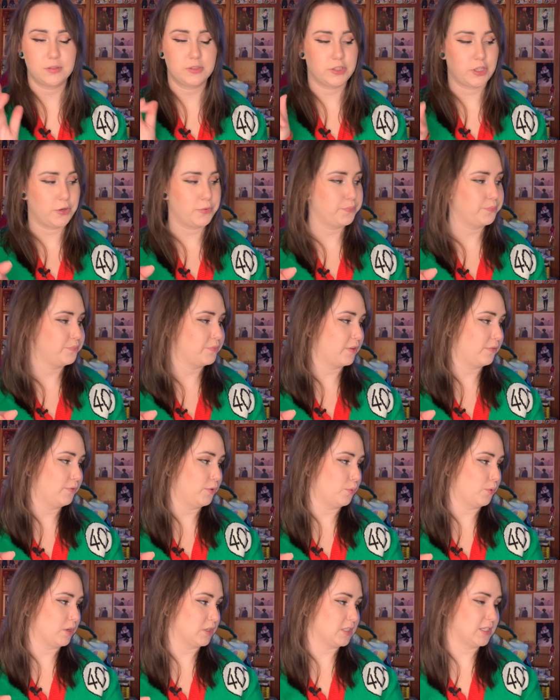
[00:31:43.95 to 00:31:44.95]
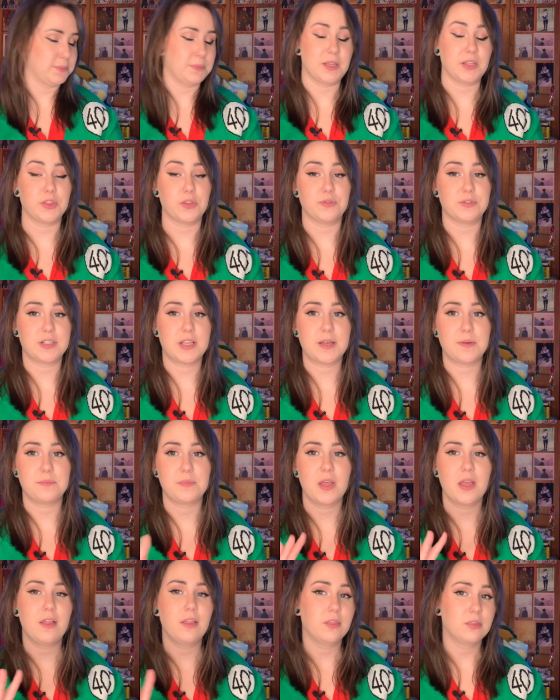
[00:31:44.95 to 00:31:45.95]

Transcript: So if you want to pick those up,